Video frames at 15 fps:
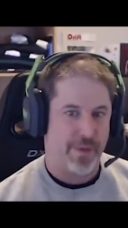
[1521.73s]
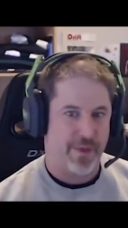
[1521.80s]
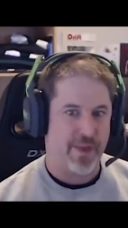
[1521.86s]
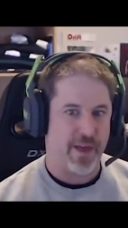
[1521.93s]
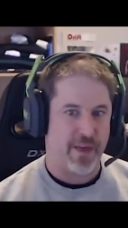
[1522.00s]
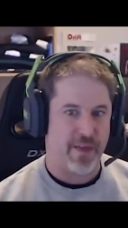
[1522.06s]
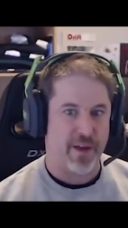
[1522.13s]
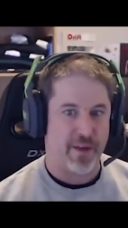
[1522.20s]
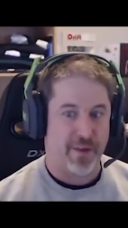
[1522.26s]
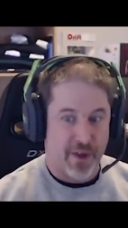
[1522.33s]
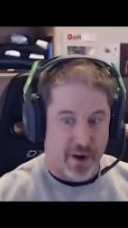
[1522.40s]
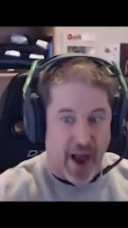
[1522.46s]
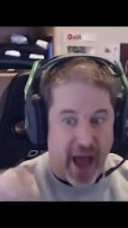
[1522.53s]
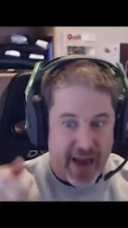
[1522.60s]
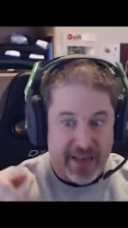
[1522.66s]

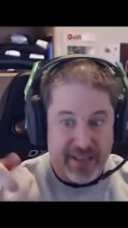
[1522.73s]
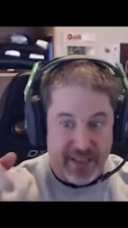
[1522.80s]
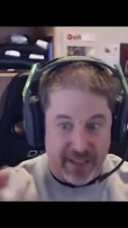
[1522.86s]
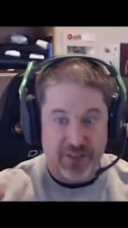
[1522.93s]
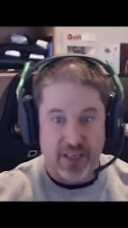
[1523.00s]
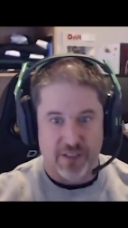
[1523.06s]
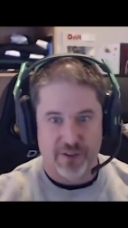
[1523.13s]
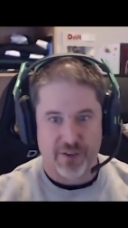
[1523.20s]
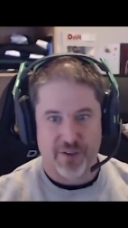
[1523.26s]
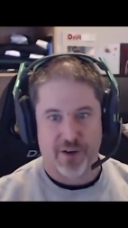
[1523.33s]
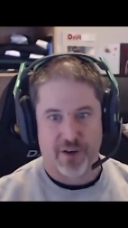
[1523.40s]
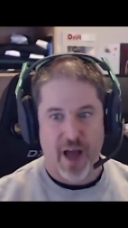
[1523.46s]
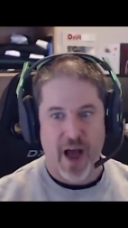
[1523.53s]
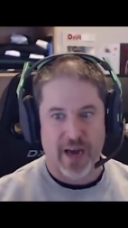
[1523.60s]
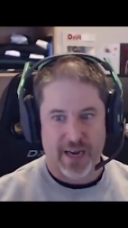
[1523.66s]
they're at a distance.
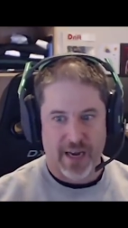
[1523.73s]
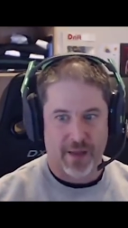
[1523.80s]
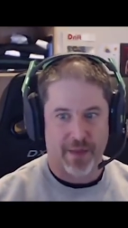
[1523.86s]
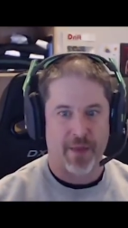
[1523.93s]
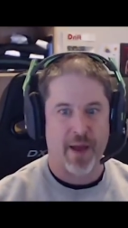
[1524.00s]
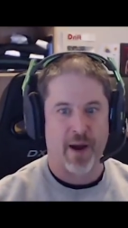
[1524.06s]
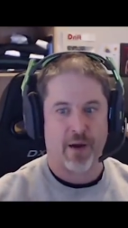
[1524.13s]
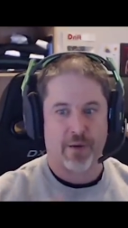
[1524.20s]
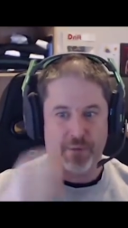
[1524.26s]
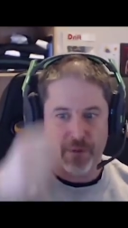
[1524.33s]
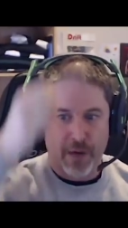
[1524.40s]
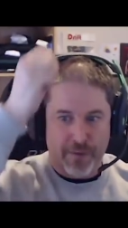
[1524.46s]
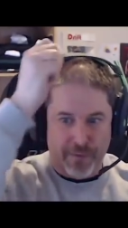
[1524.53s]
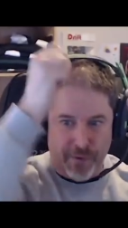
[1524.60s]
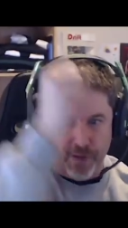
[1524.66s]
They're not in there
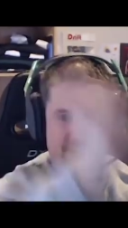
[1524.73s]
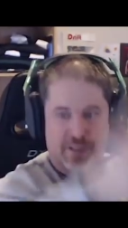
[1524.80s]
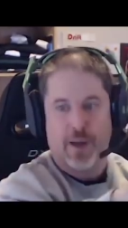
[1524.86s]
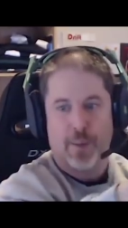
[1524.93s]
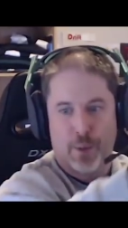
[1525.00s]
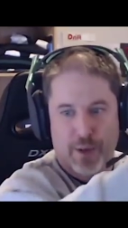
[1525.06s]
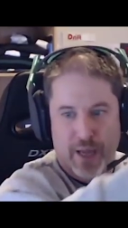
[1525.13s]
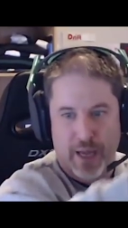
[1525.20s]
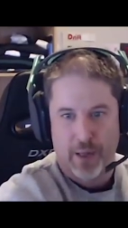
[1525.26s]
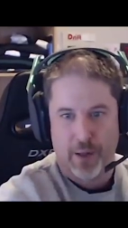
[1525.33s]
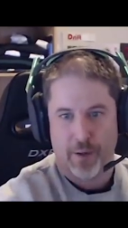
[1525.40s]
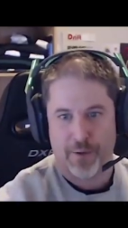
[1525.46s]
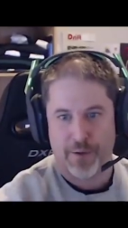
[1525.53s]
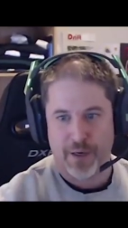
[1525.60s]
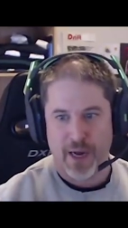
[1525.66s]
for the double
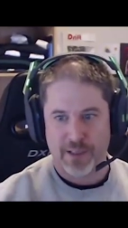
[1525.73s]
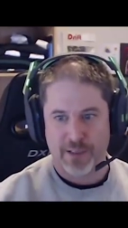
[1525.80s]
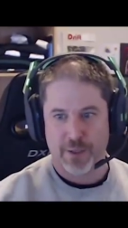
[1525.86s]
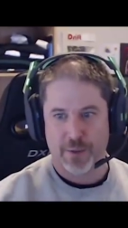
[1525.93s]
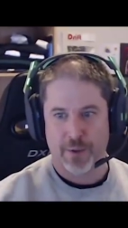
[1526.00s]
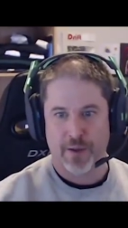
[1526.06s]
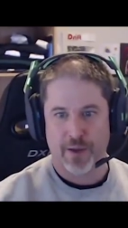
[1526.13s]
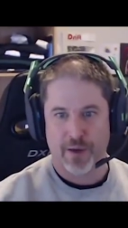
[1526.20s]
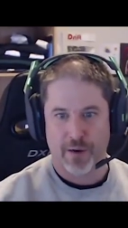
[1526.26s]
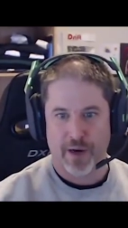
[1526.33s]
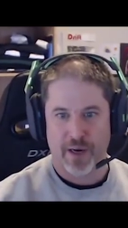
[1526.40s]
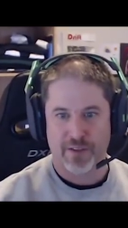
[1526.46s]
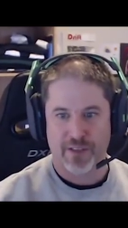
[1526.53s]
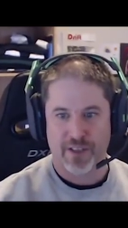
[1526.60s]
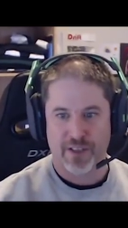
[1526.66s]
kill. They're not doing the
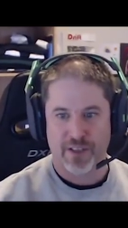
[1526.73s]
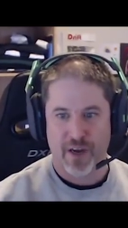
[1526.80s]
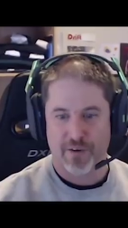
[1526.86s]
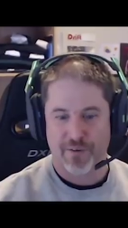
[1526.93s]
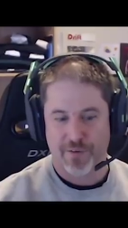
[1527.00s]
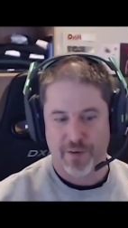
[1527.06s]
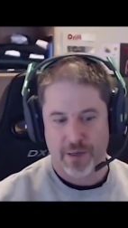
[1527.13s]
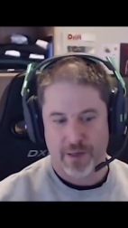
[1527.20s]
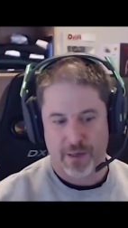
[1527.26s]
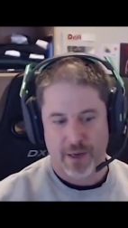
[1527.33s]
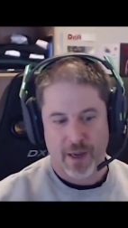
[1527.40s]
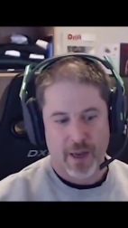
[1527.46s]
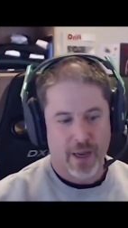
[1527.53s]
crazy stuff in